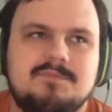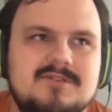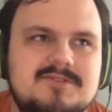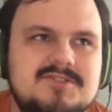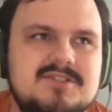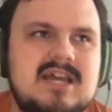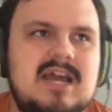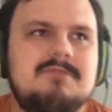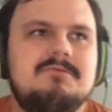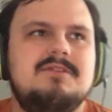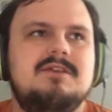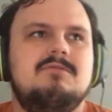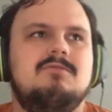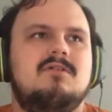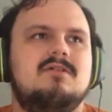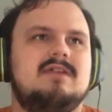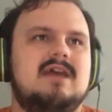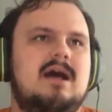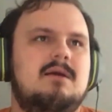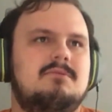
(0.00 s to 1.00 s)
There's not really
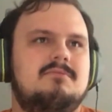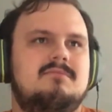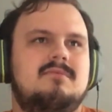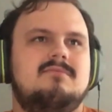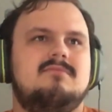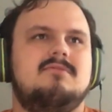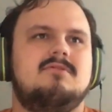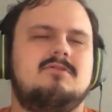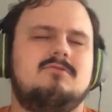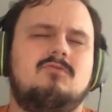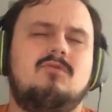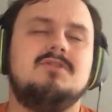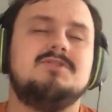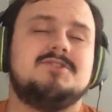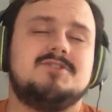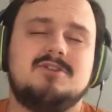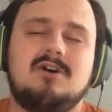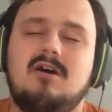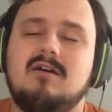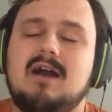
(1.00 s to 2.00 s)
one album, or one
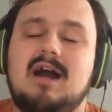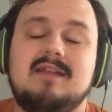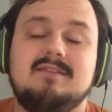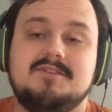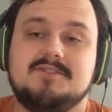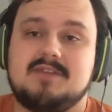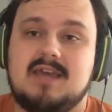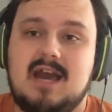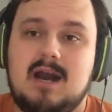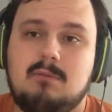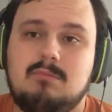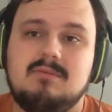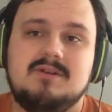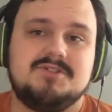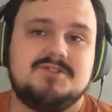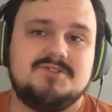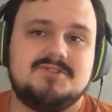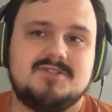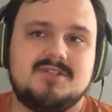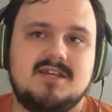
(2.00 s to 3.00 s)
song on this album, I
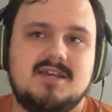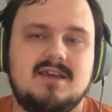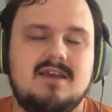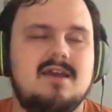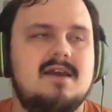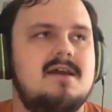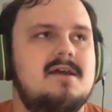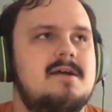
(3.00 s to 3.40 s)
should say,